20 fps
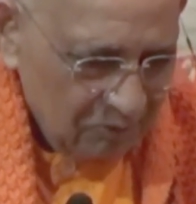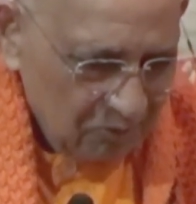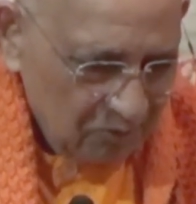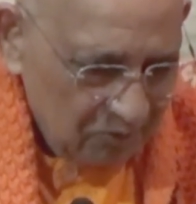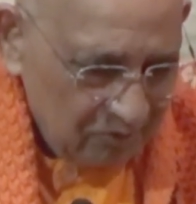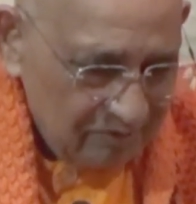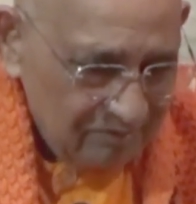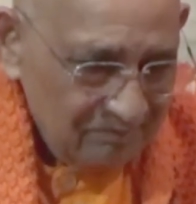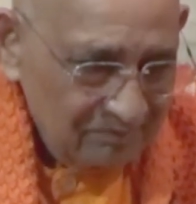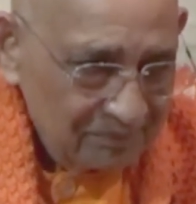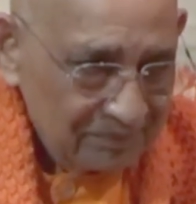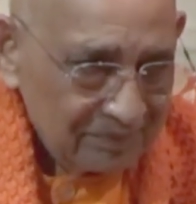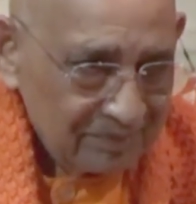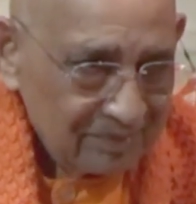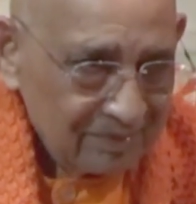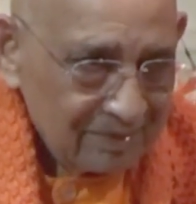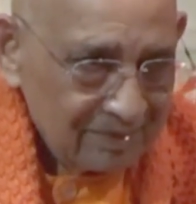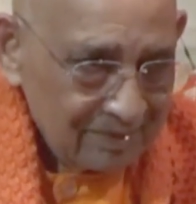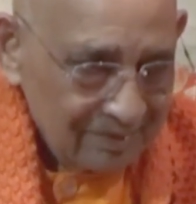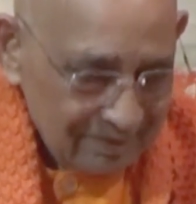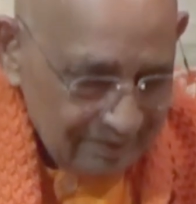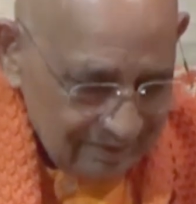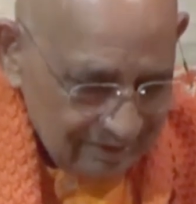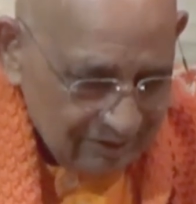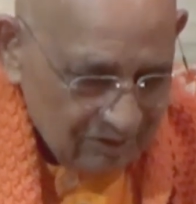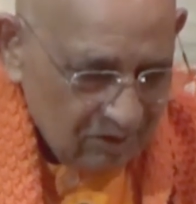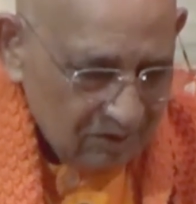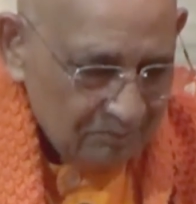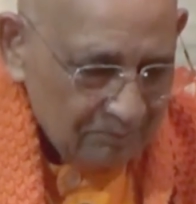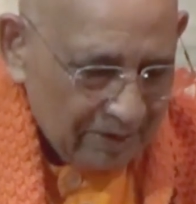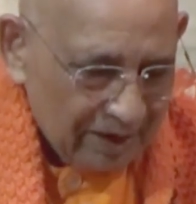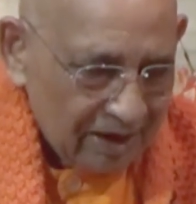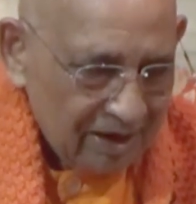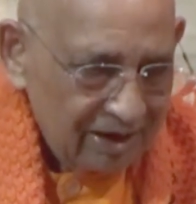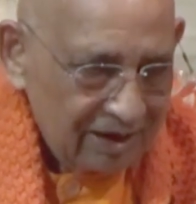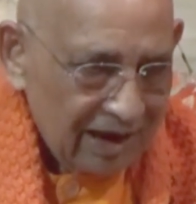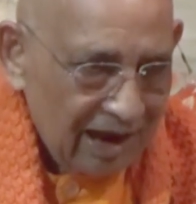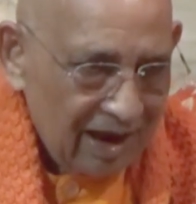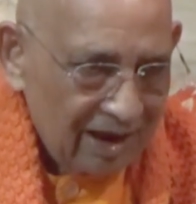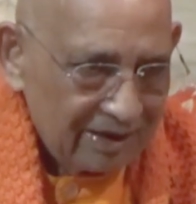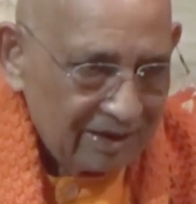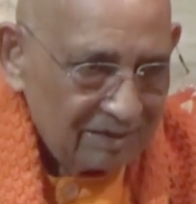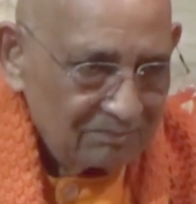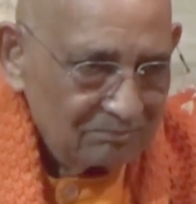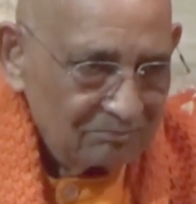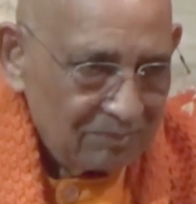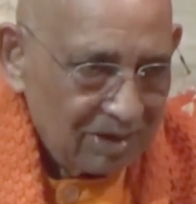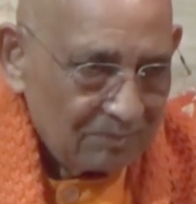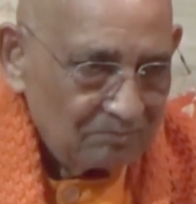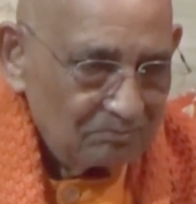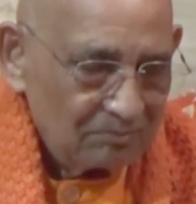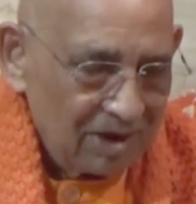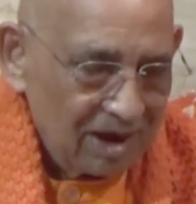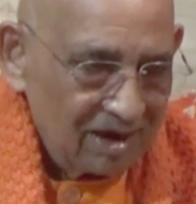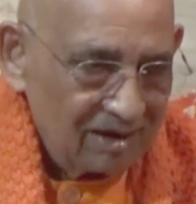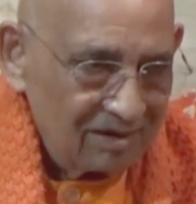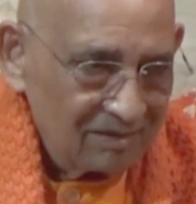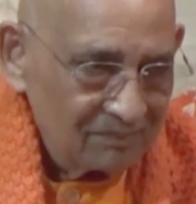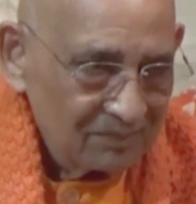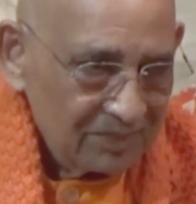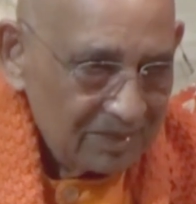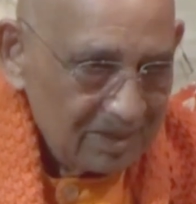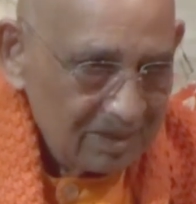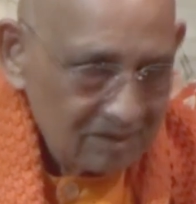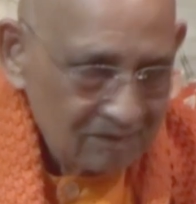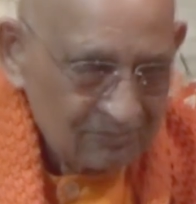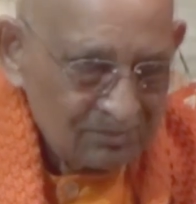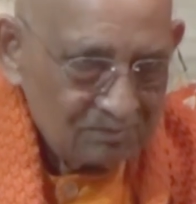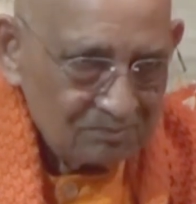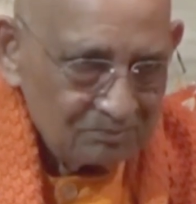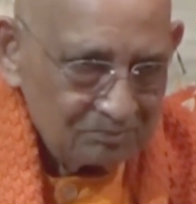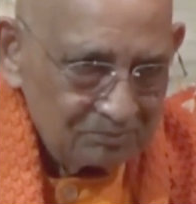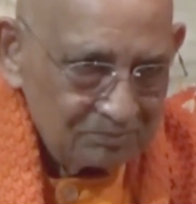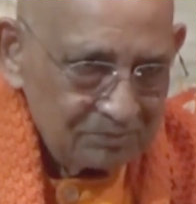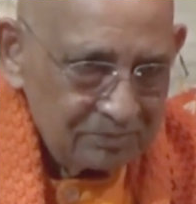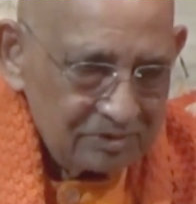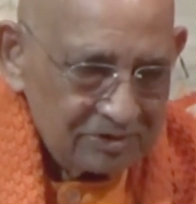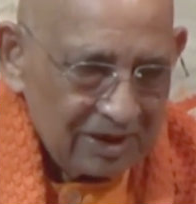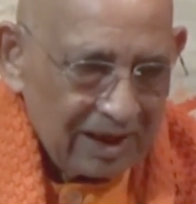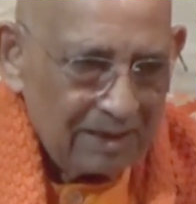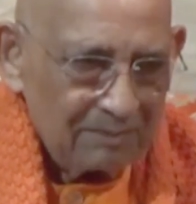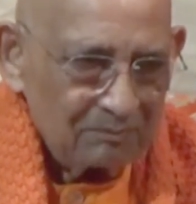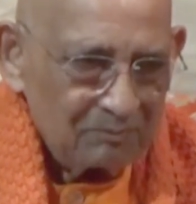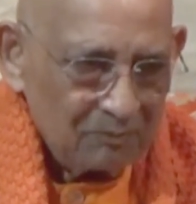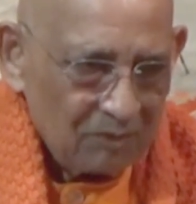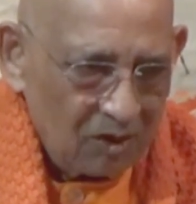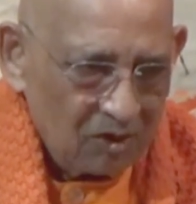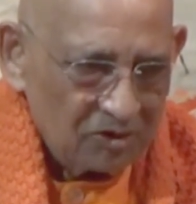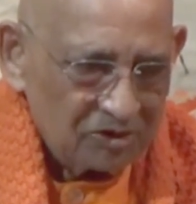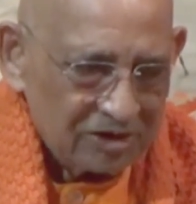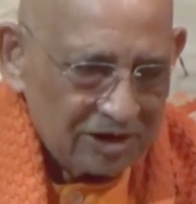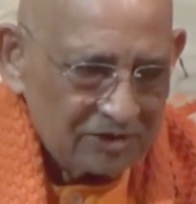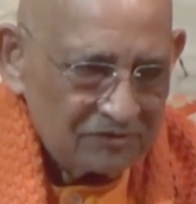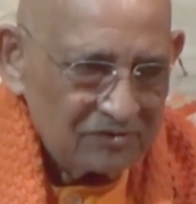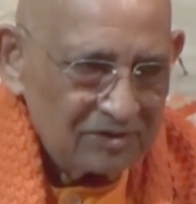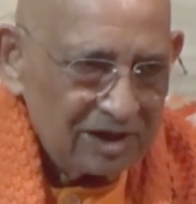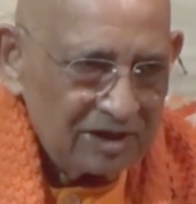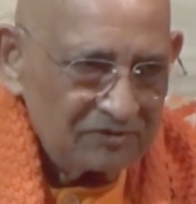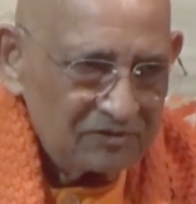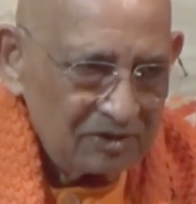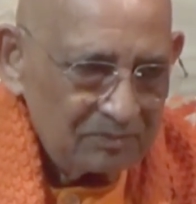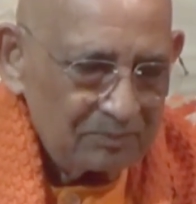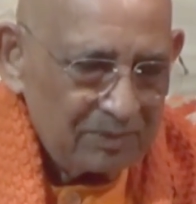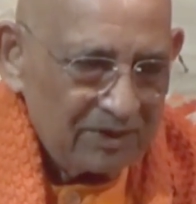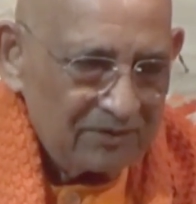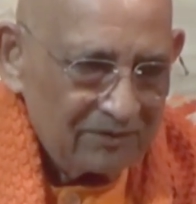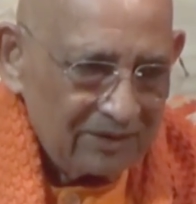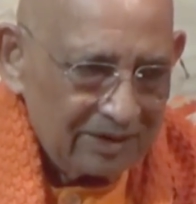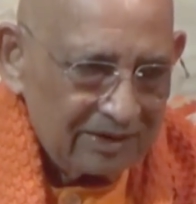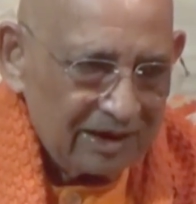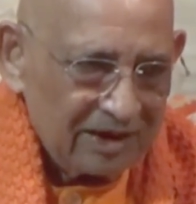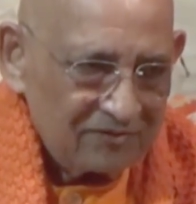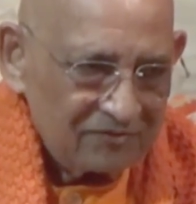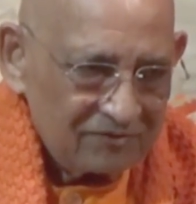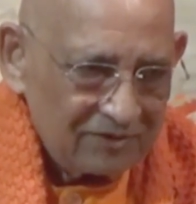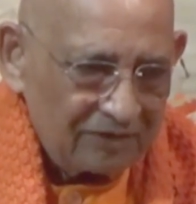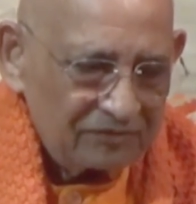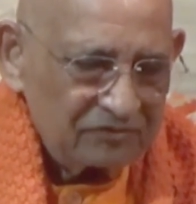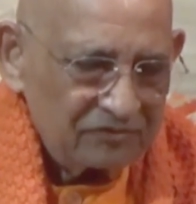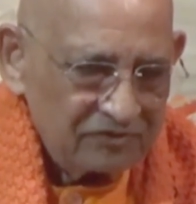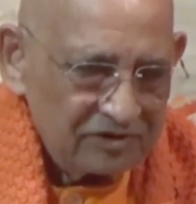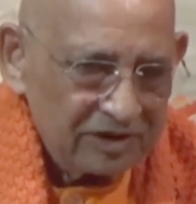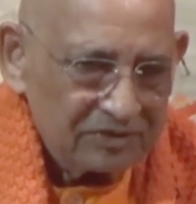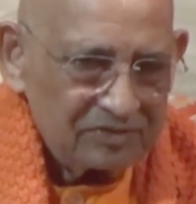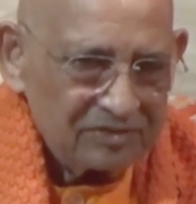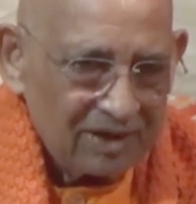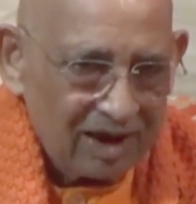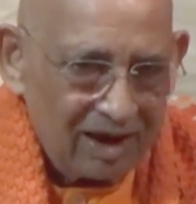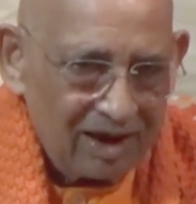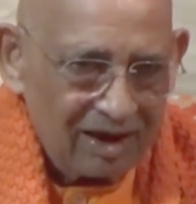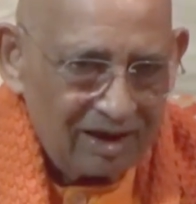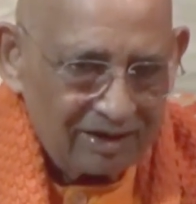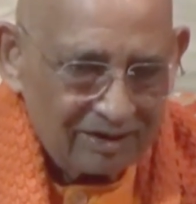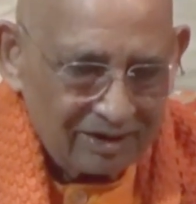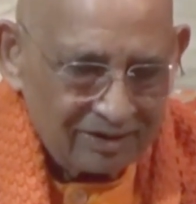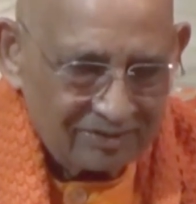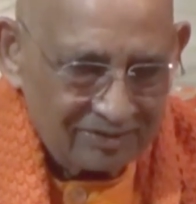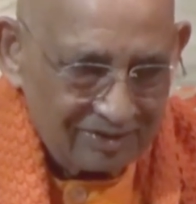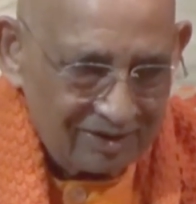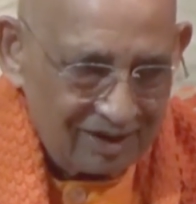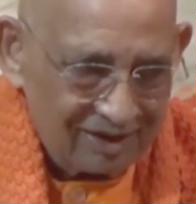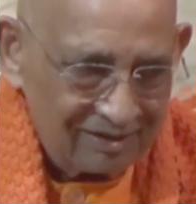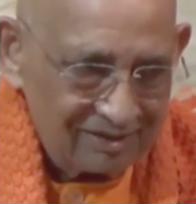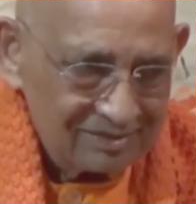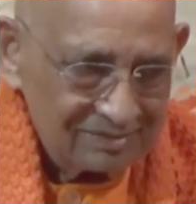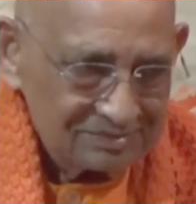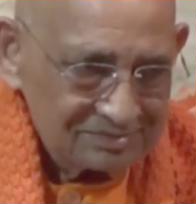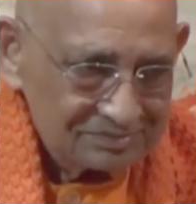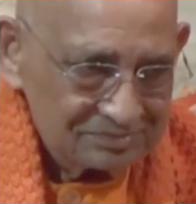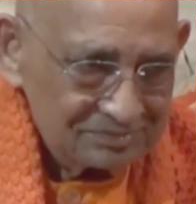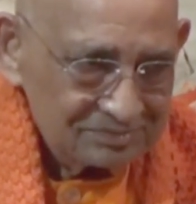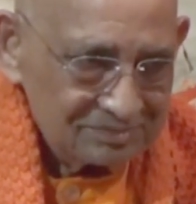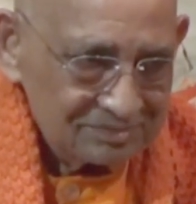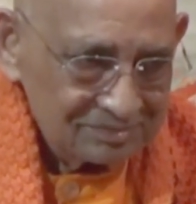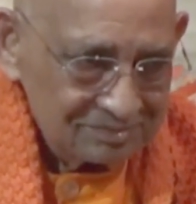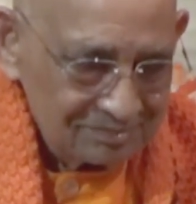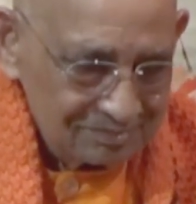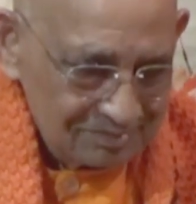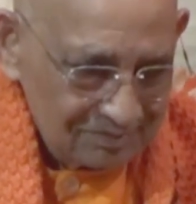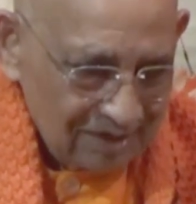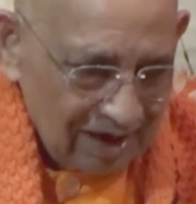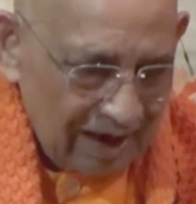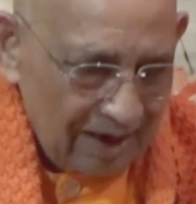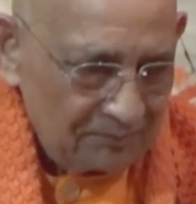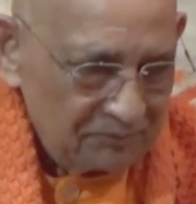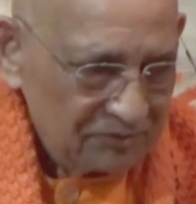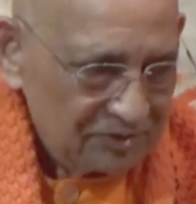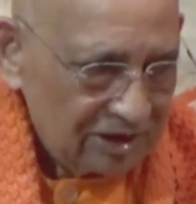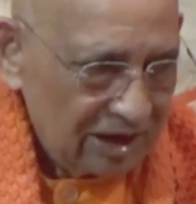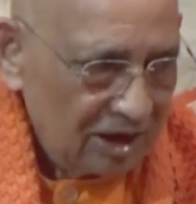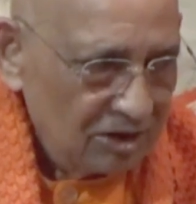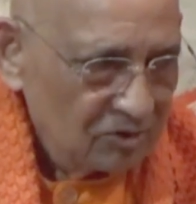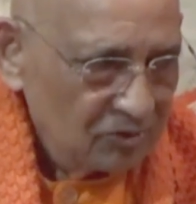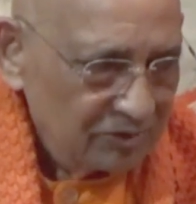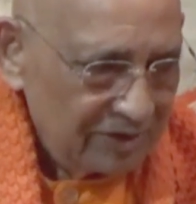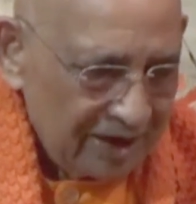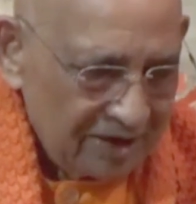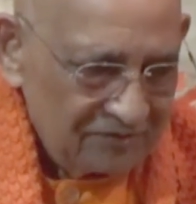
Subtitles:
more. Called Pragyanam Brahma. Same consciousness is presented as Satchit Ananda. Absolute